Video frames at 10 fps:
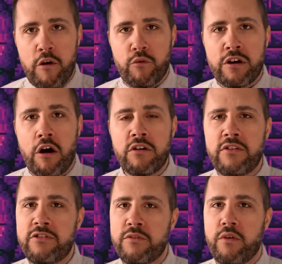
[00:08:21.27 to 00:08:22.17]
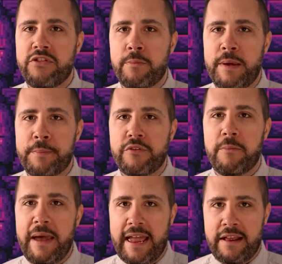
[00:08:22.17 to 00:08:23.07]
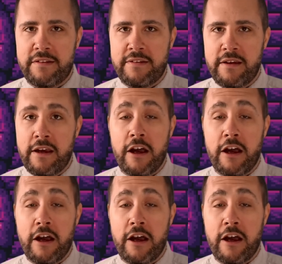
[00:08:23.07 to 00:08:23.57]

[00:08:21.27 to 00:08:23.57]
regardless of what the people demand.